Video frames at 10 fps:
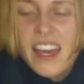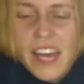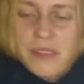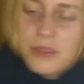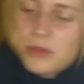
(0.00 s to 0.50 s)

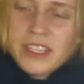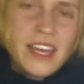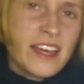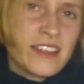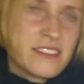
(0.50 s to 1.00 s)
everyone
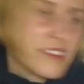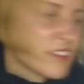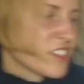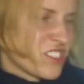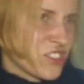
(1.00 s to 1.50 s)
has
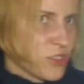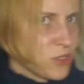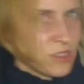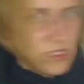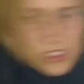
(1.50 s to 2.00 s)
their
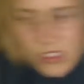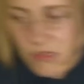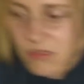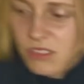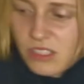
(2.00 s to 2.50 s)
issues, you
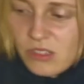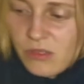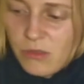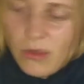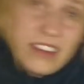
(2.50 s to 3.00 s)
know, so
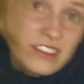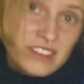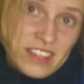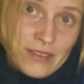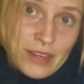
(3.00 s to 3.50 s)
why not
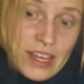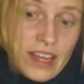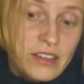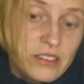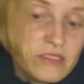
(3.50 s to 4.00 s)
the
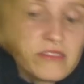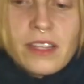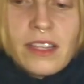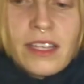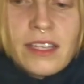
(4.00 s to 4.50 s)
avocado?
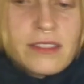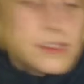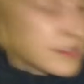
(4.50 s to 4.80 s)
Let's